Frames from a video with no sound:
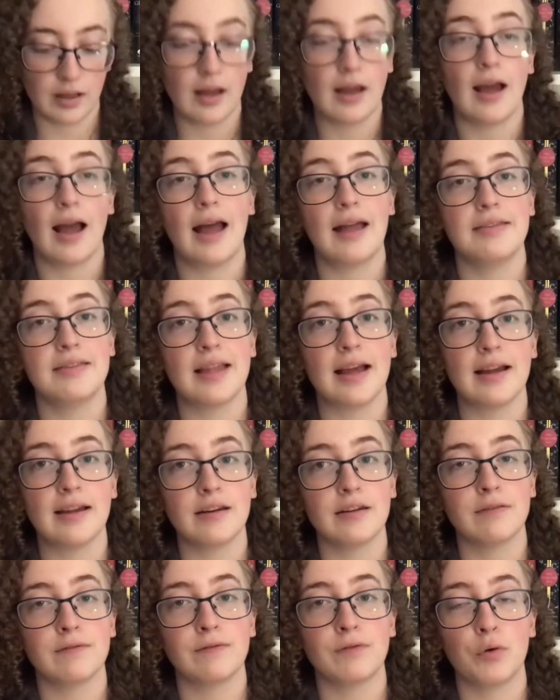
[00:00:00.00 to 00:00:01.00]
And
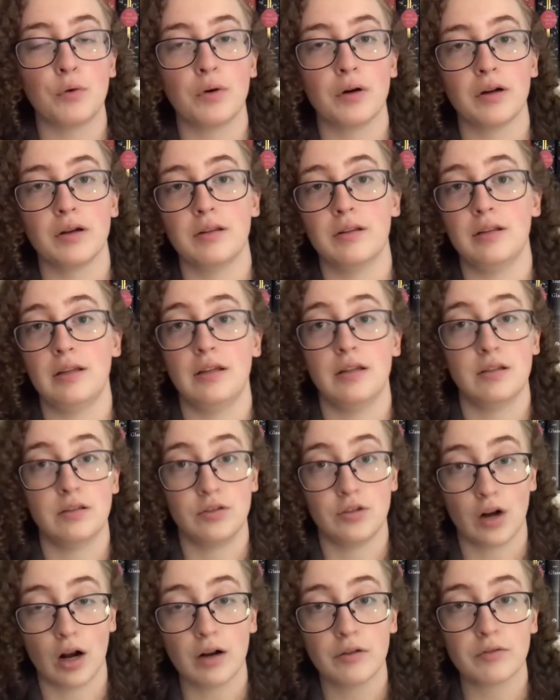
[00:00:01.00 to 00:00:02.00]
then for the
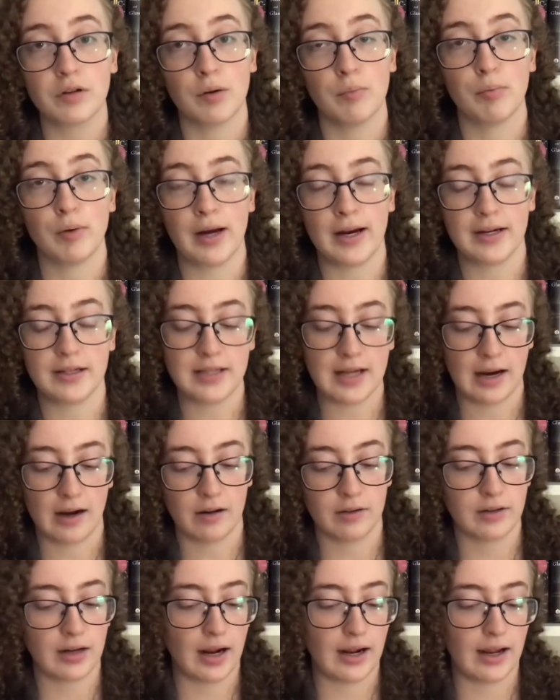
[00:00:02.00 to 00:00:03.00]
genre
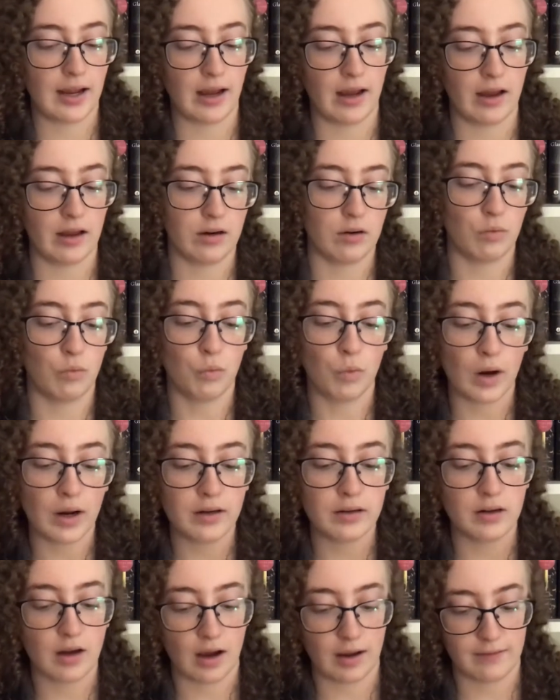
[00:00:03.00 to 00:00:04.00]
breakdown, I had
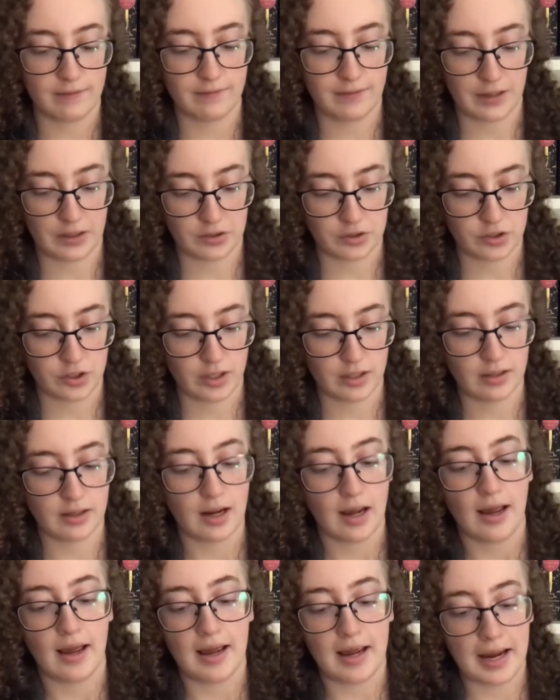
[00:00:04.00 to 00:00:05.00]
1 nonfiction,
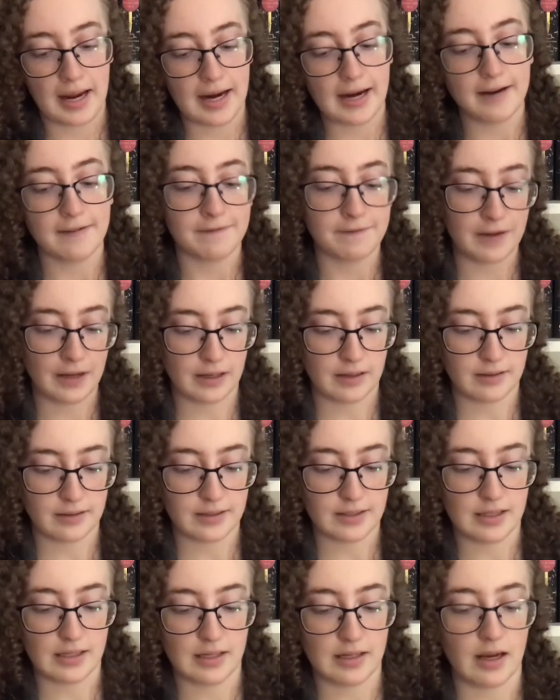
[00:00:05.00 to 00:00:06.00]
8
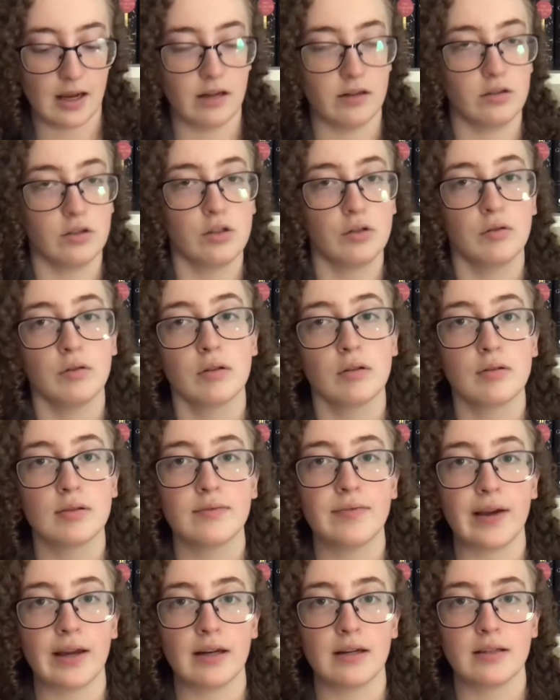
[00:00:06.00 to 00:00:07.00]
fantasy, and 2 of those
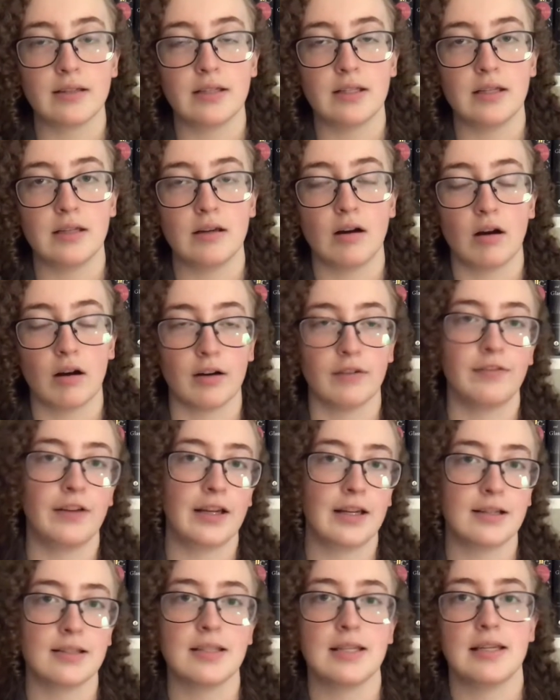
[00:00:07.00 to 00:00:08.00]
fantasy are
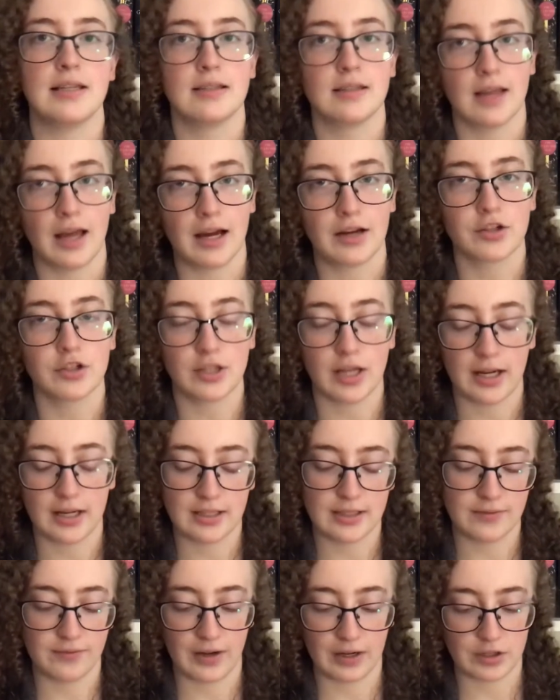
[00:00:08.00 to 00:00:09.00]

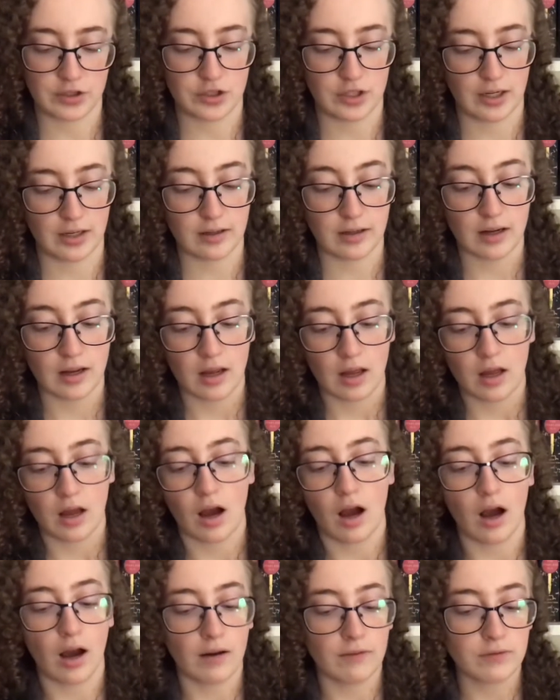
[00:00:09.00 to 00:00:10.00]
fantasy/science fiction.
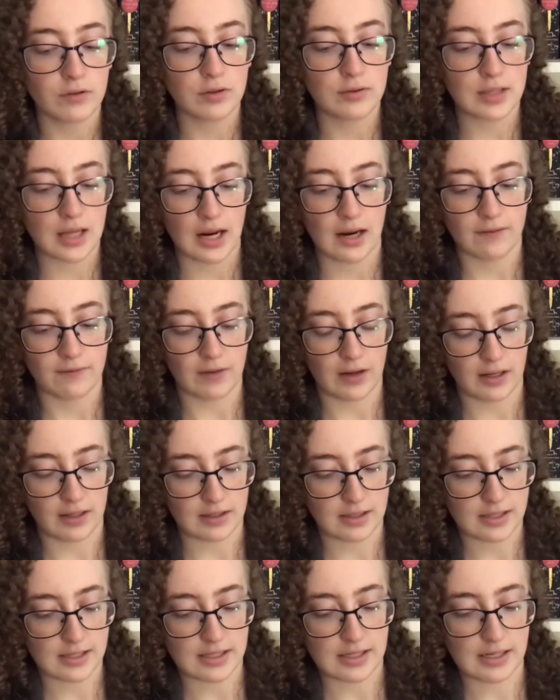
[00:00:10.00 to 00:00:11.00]
Of those 8
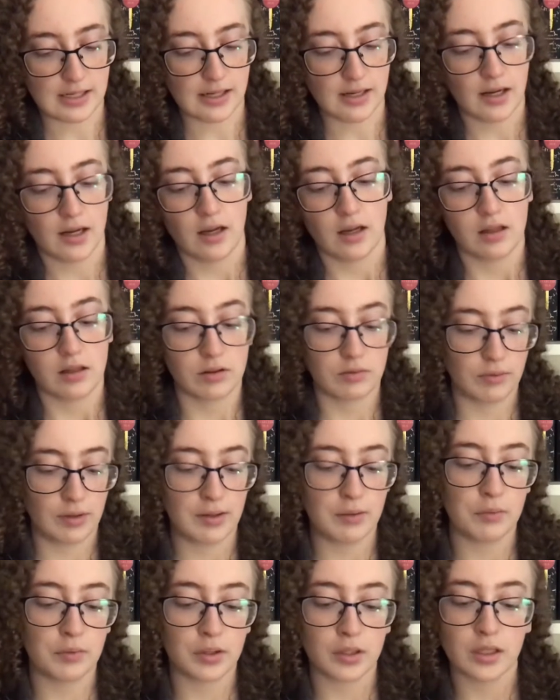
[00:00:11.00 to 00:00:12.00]
fantasy, 3
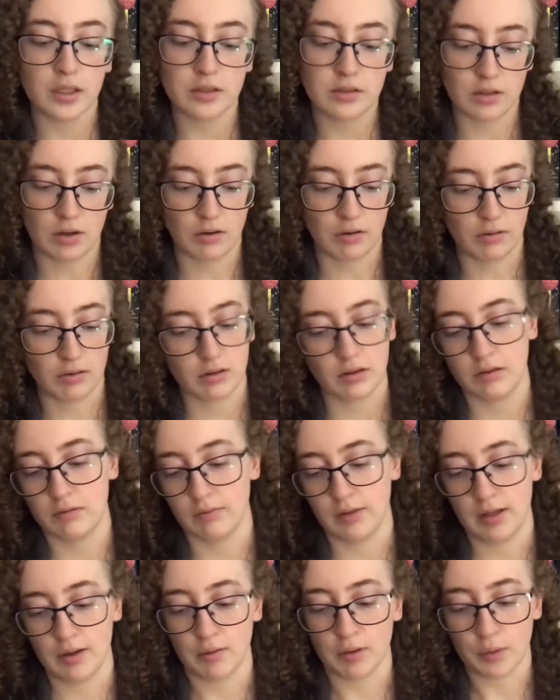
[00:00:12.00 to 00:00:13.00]
were adult,
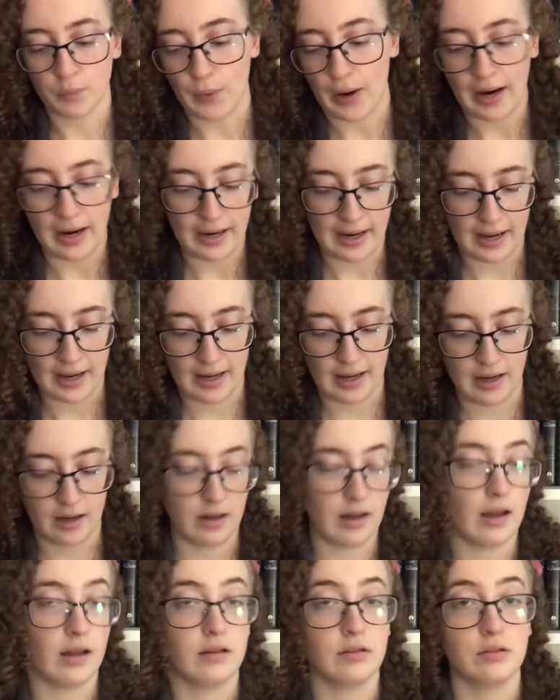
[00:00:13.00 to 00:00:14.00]
3 were YA,
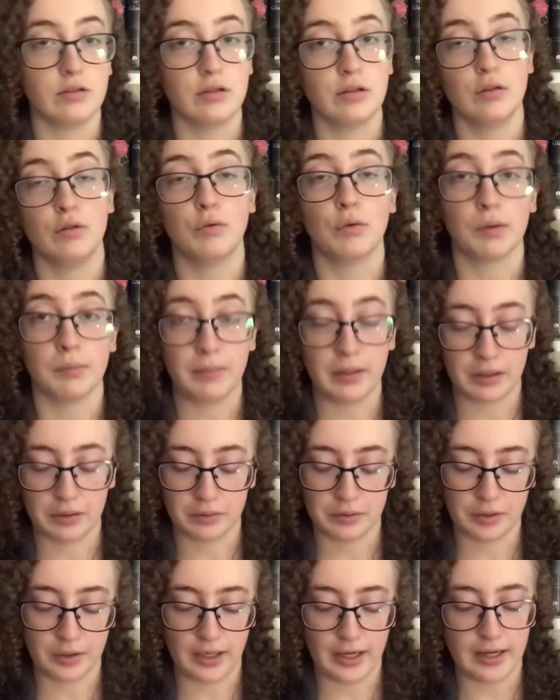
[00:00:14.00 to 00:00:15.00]
and 2 were middle
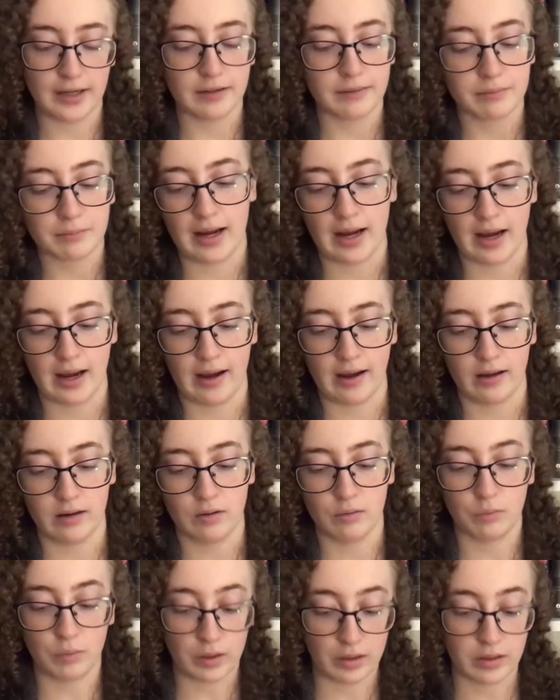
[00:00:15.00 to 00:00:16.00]
grade. Had
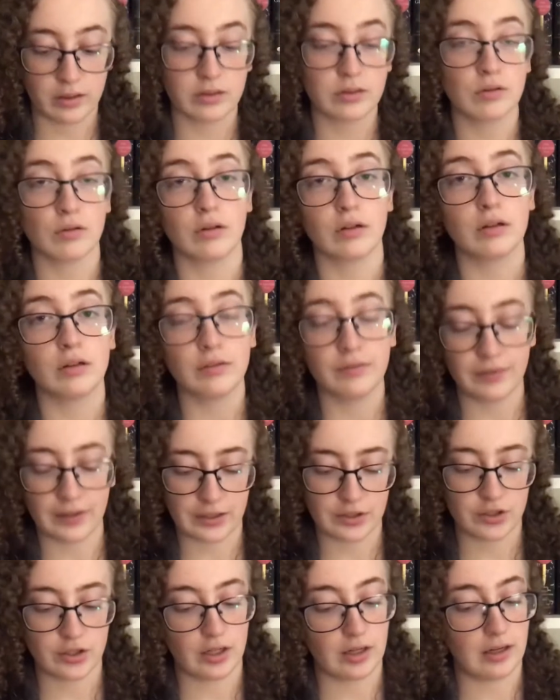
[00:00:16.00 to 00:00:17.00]
1 historical
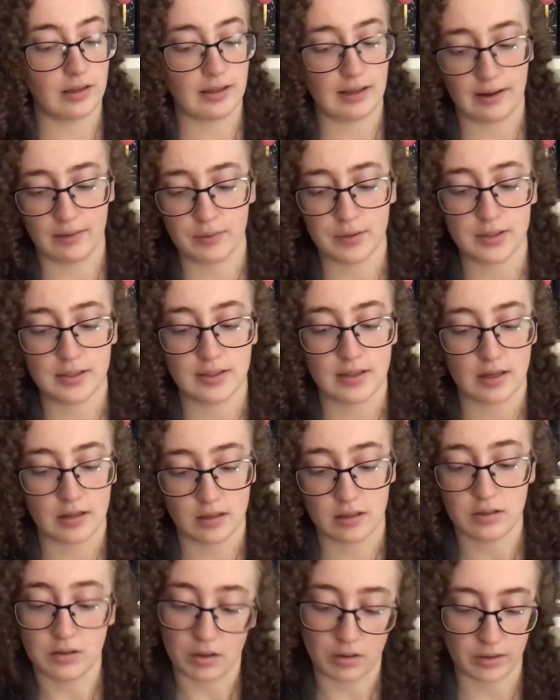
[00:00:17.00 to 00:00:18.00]
fiction, and that was an
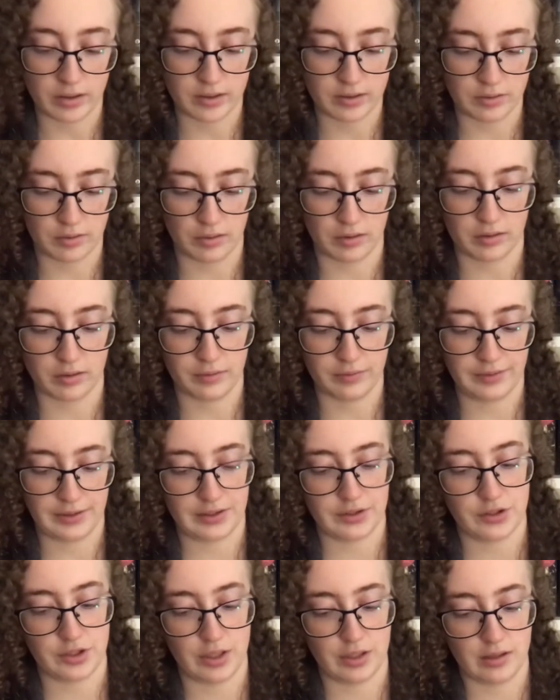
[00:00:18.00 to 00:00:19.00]
adult historical
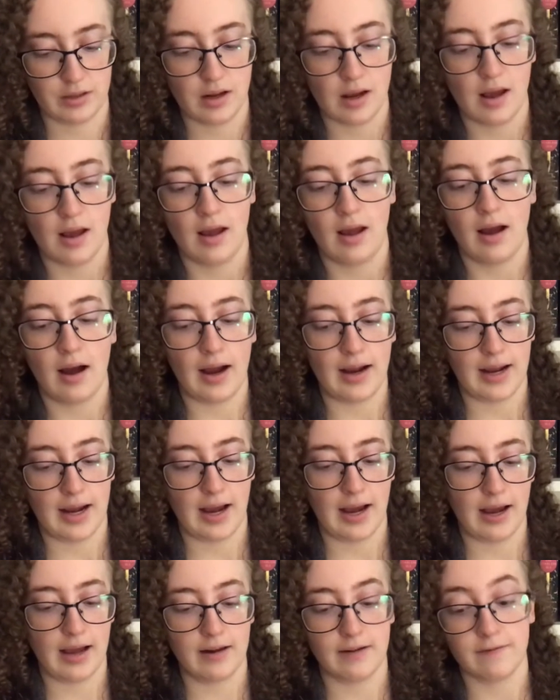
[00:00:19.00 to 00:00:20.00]
fiction. I
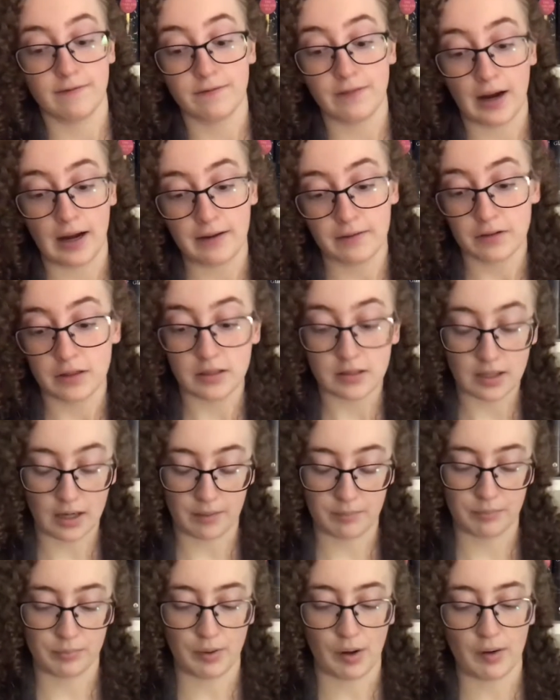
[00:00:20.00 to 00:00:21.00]
had 5
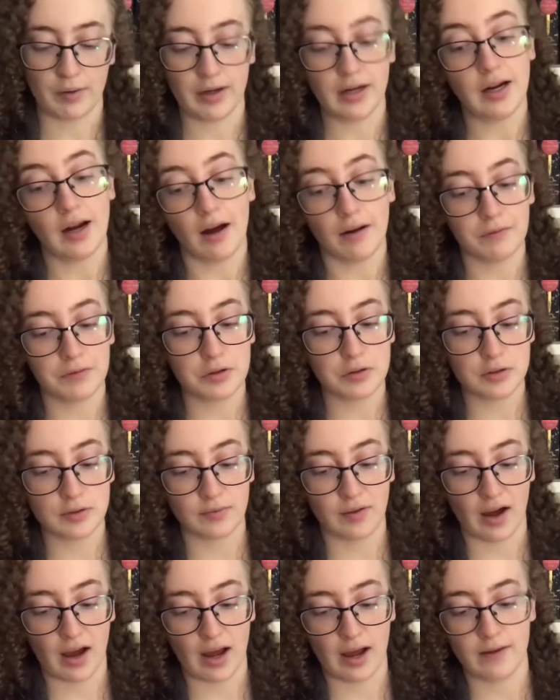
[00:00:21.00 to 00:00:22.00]
contemporary. Of those
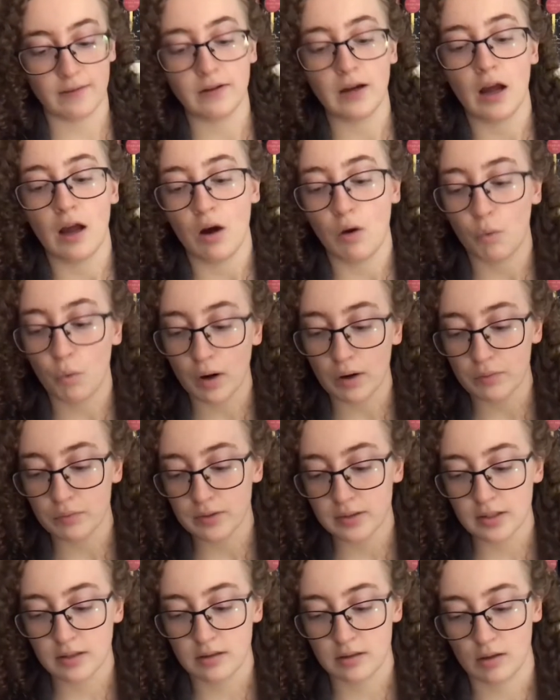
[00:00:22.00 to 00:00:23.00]
5, 1
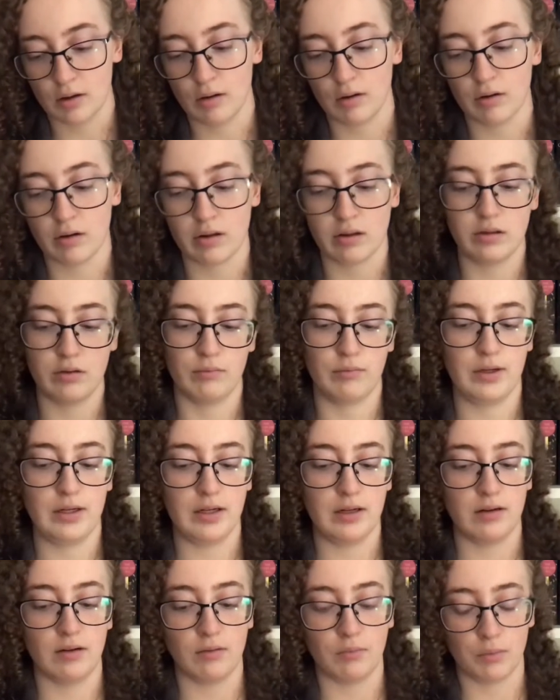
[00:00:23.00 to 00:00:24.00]
was adult,
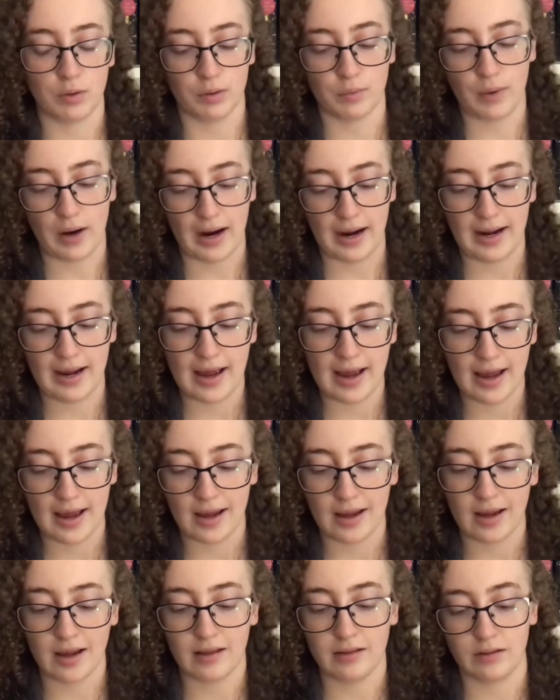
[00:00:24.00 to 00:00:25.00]
3 were
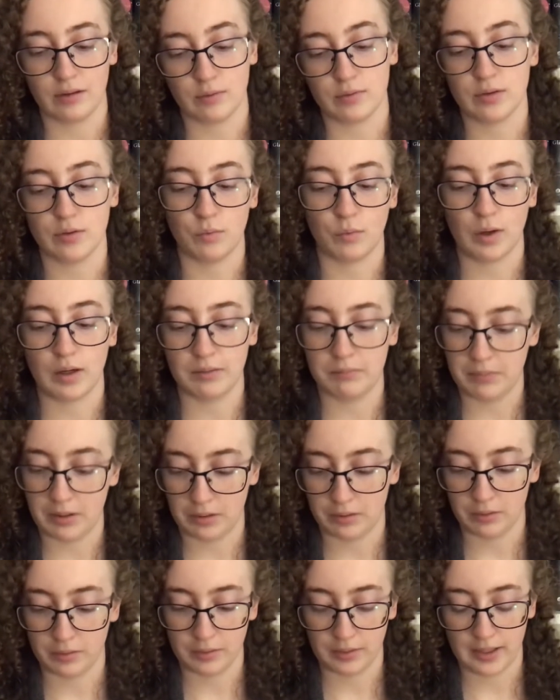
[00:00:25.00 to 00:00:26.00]
YA, and there was 1
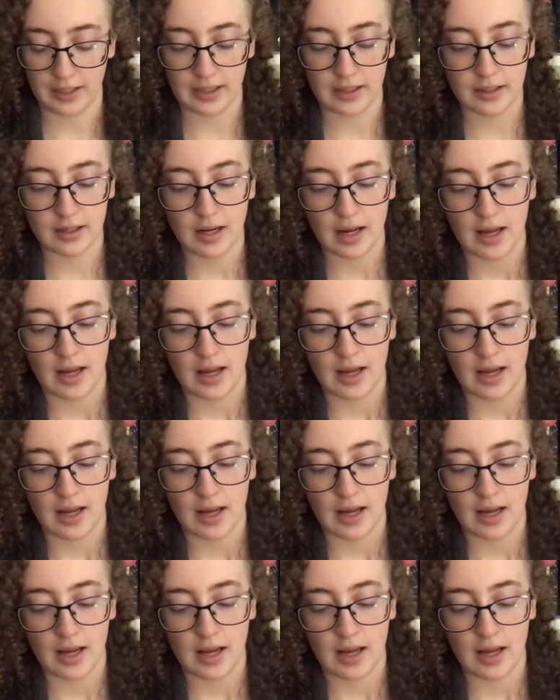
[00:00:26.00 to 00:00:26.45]
middle grade.